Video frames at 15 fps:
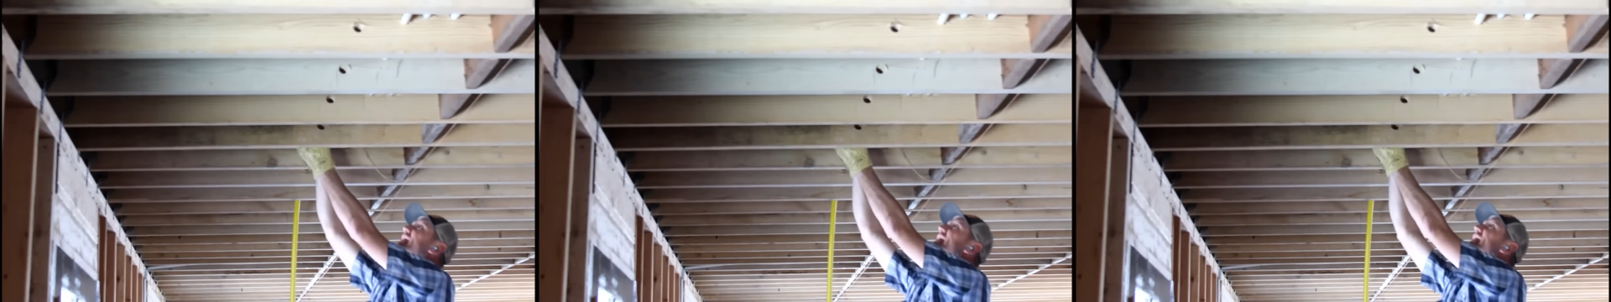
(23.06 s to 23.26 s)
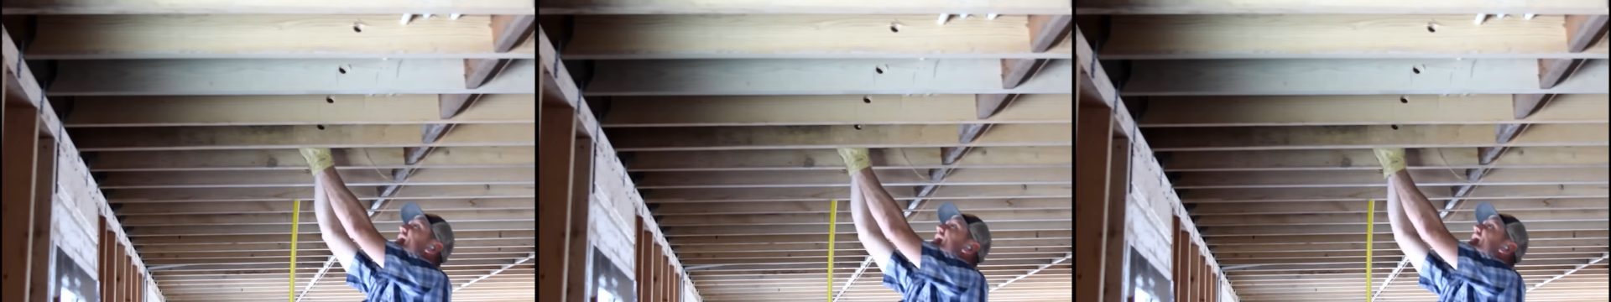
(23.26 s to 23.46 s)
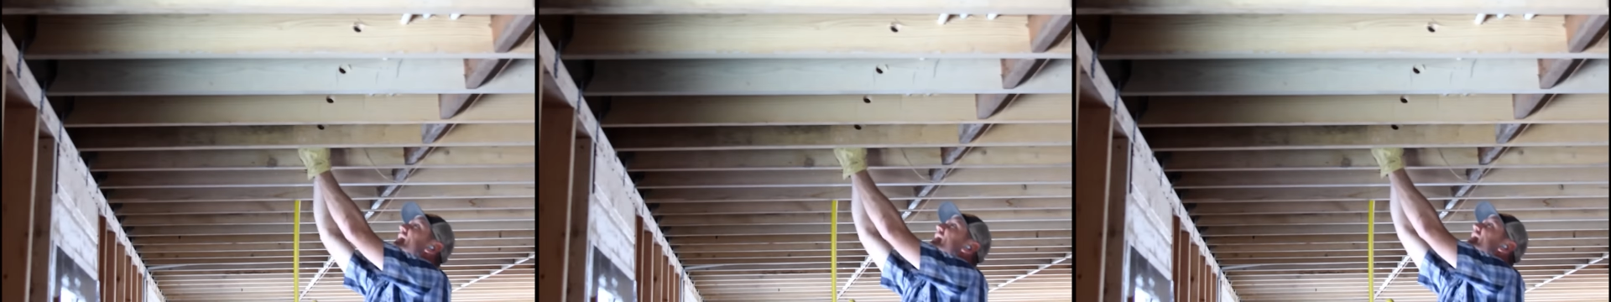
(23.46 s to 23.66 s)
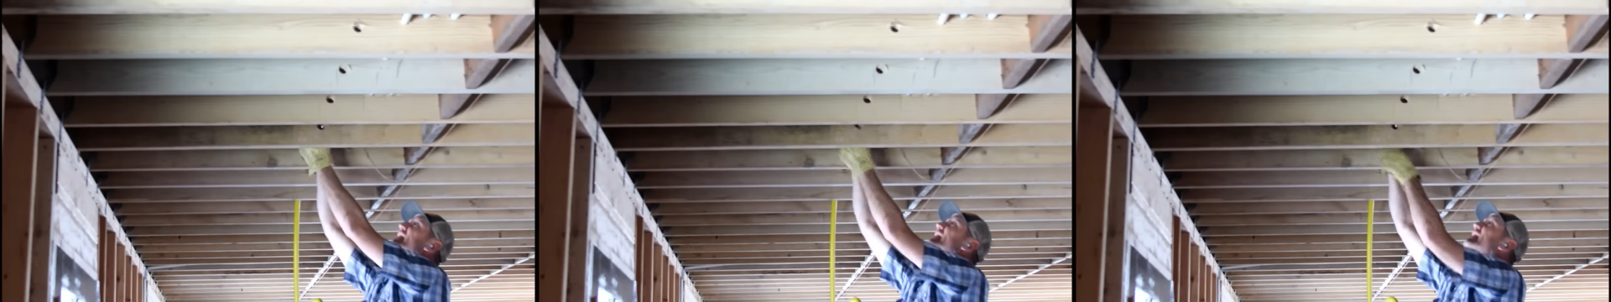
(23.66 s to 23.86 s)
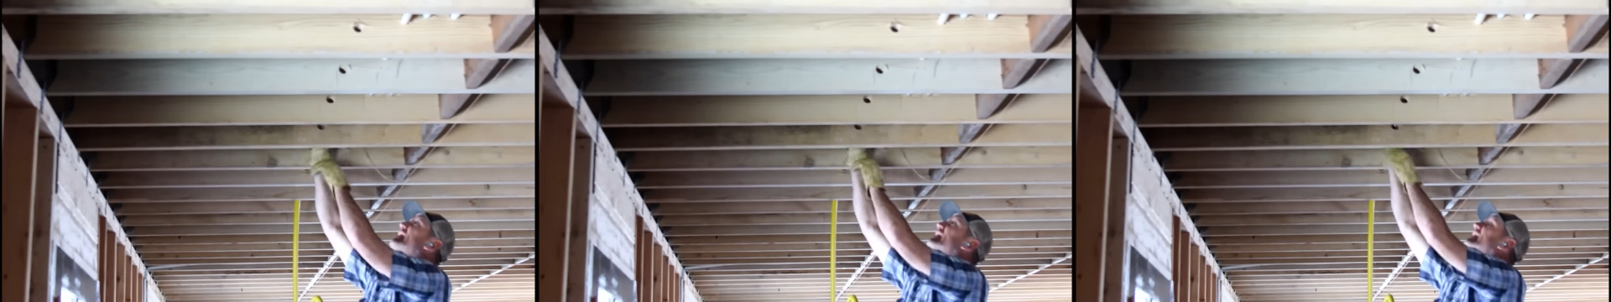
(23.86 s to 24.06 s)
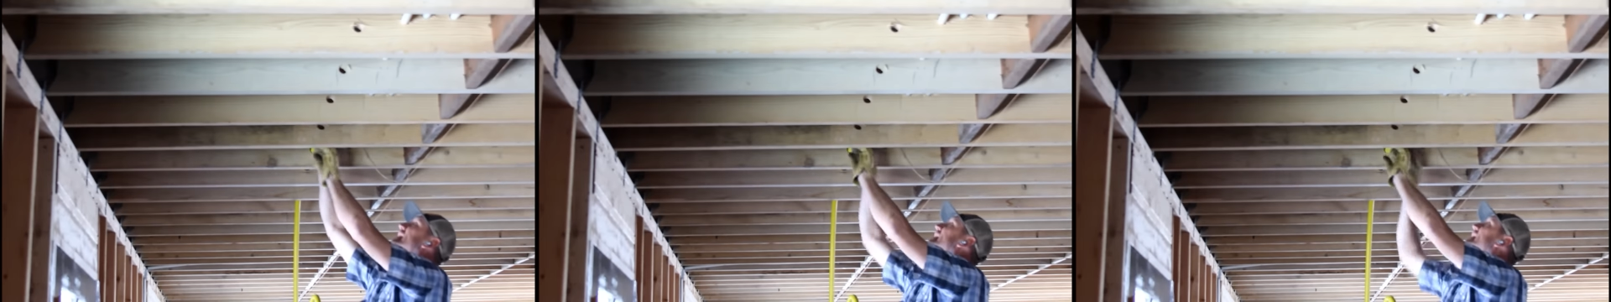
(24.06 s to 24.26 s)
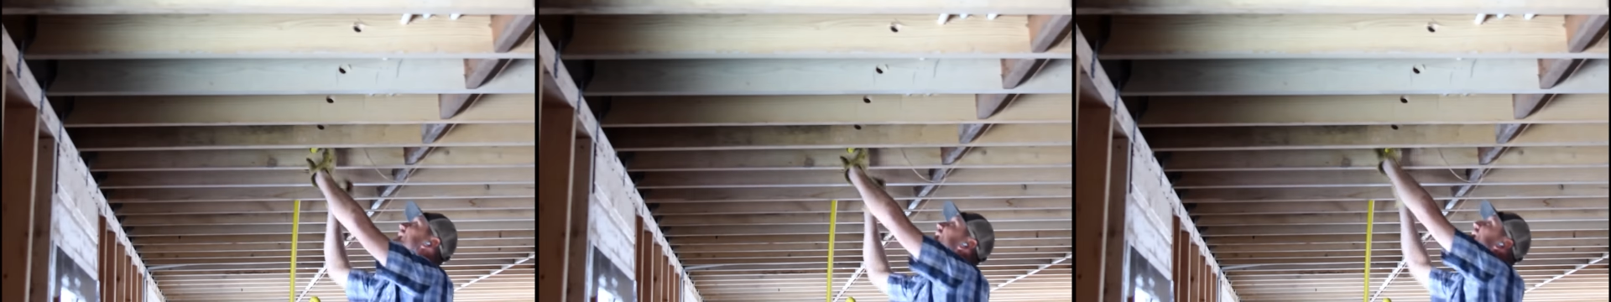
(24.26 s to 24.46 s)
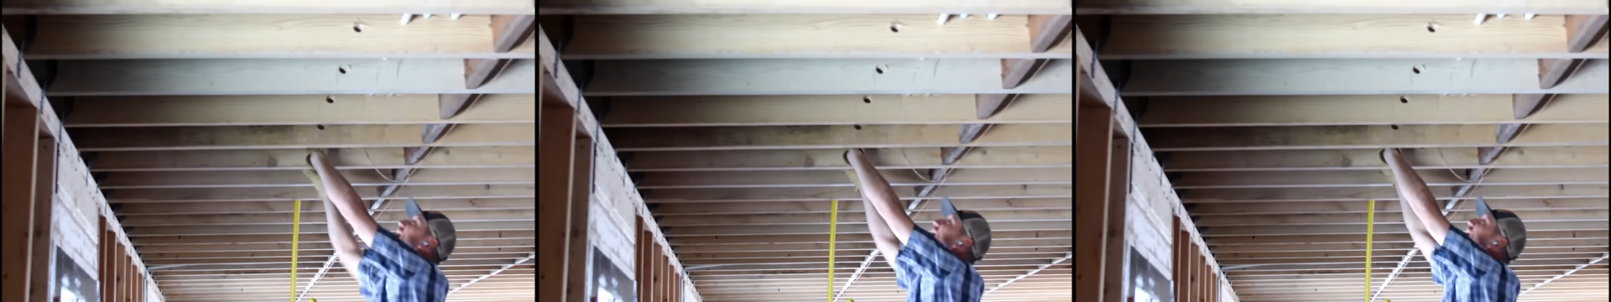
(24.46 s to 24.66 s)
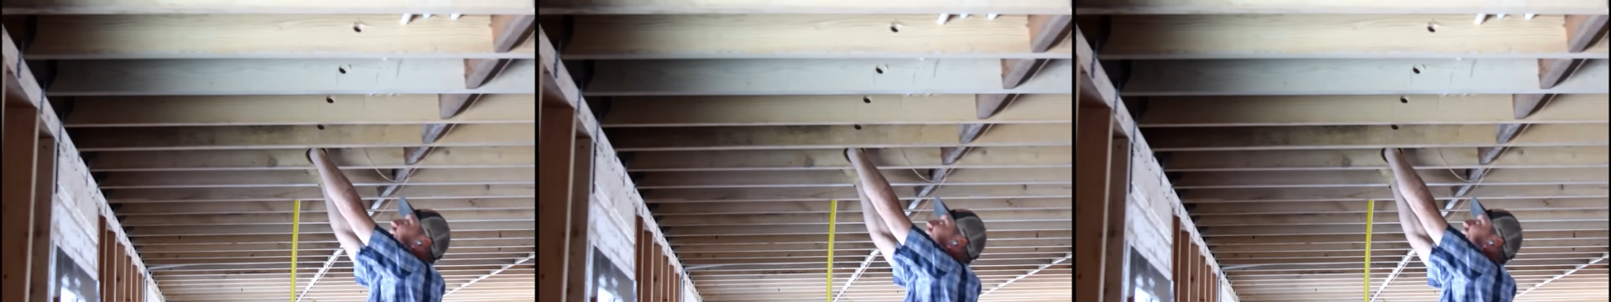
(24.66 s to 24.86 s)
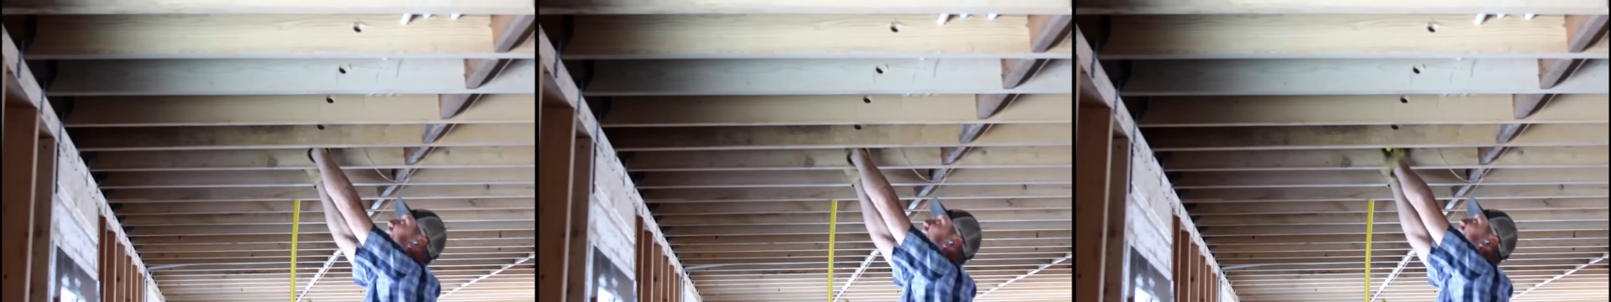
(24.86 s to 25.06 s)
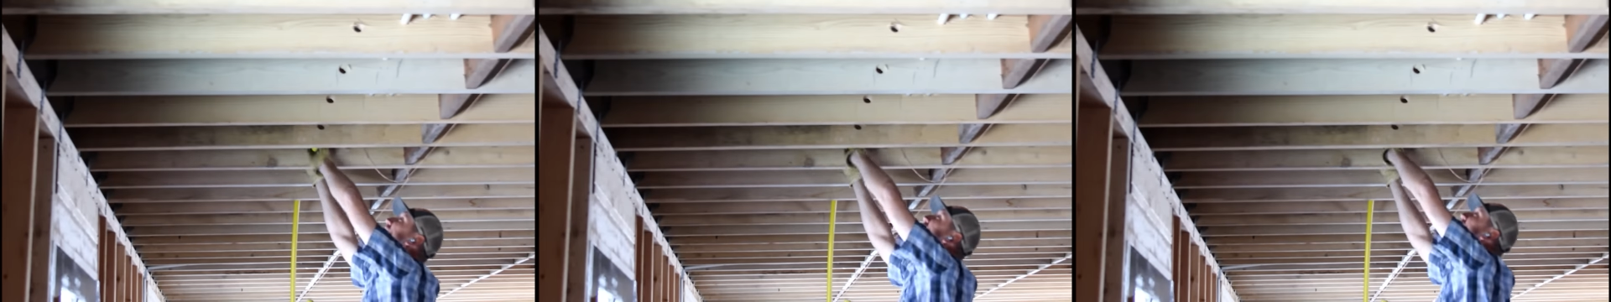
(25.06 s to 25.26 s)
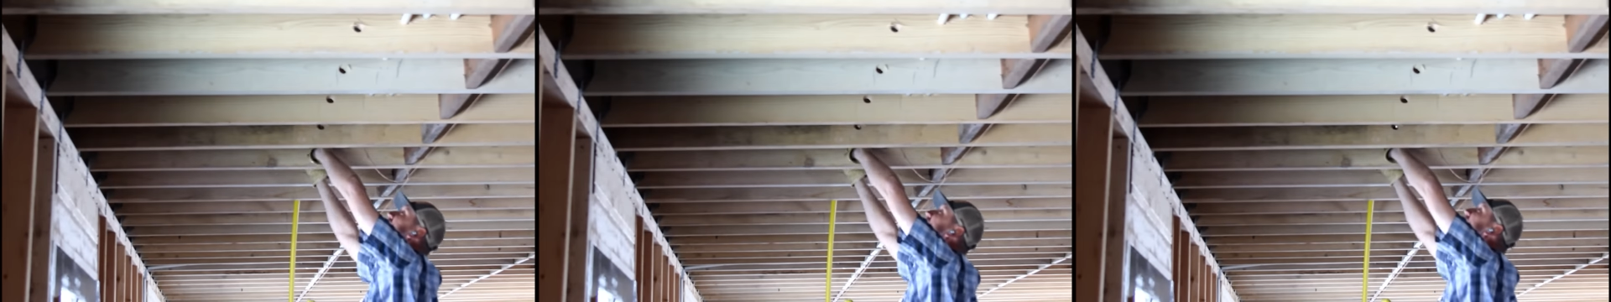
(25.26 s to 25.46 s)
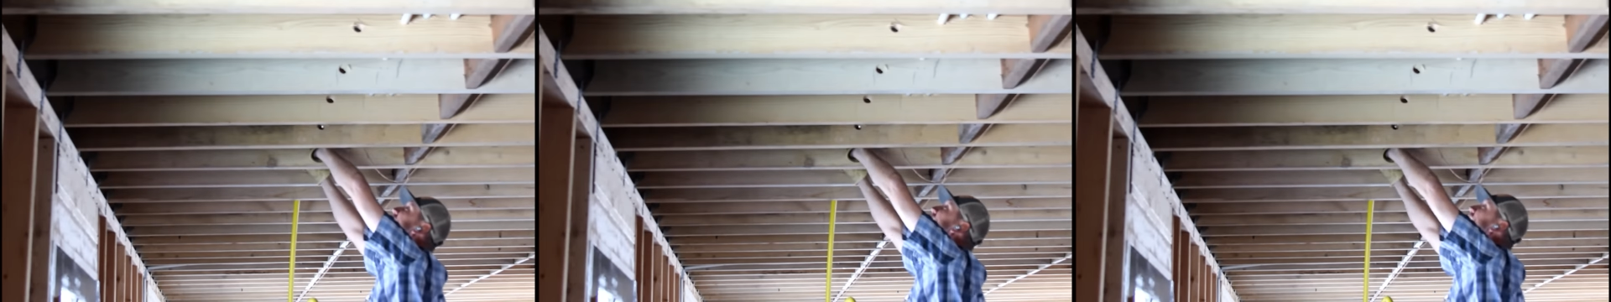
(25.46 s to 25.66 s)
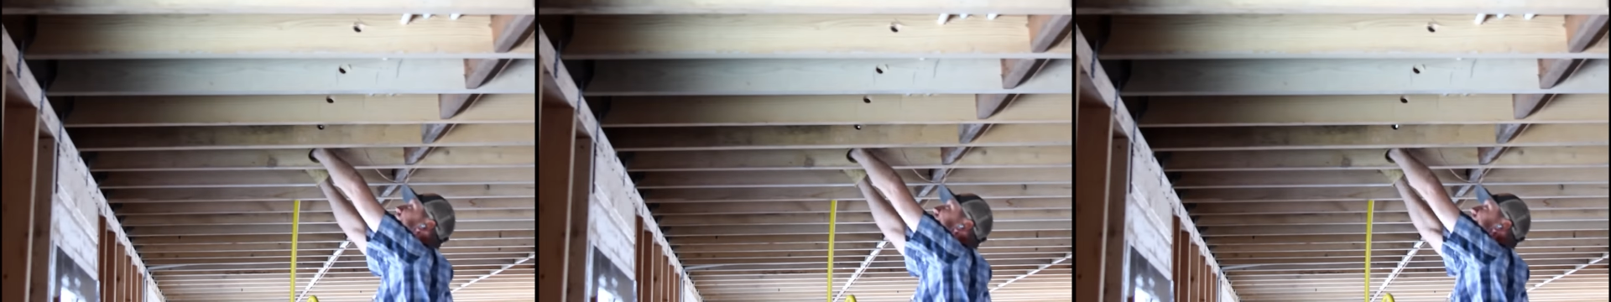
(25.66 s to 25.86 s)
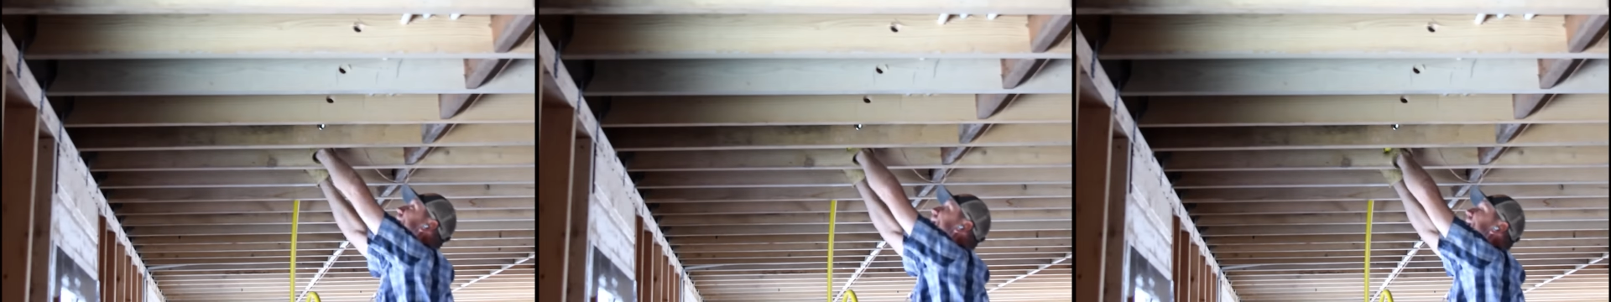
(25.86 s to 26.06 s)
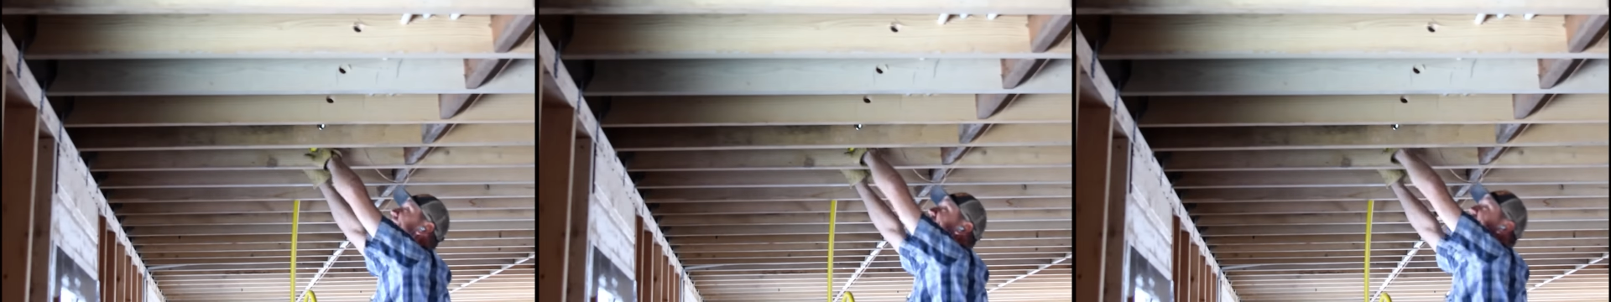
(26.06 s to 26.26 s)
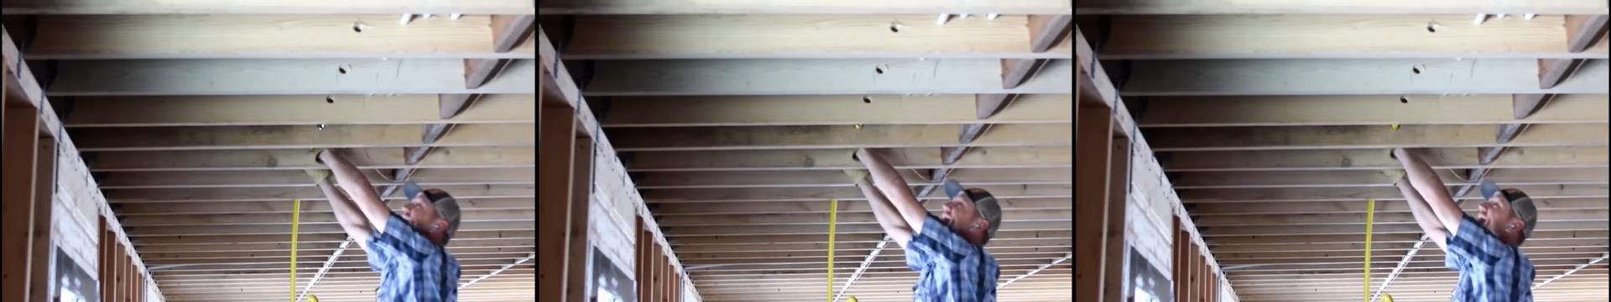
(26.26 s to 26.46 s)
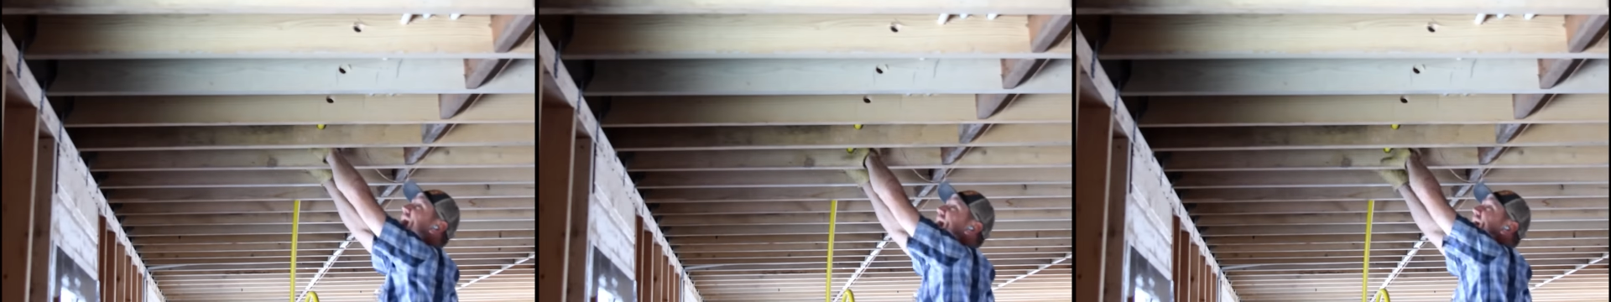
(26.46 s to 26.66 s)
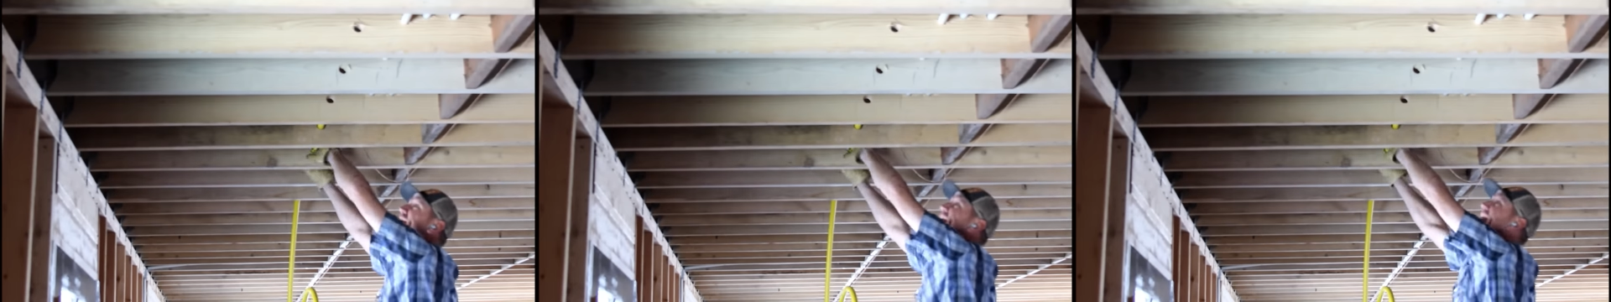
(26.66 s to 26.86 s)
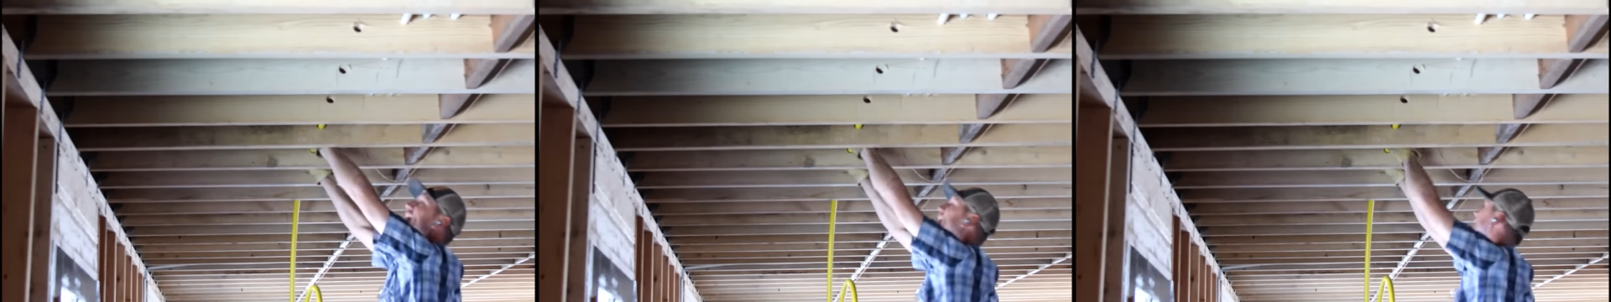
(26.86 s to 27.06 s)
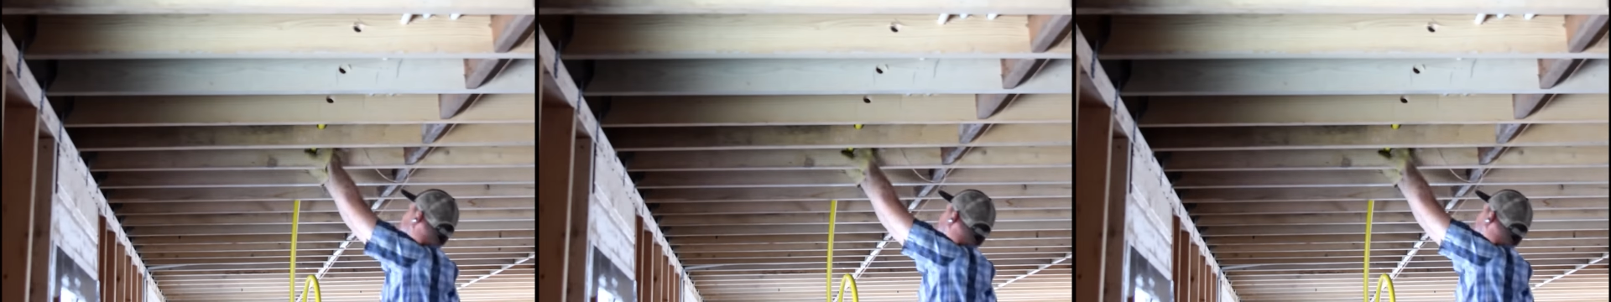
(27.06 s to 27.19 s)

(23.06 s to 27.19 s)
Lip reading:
(no speaker visible)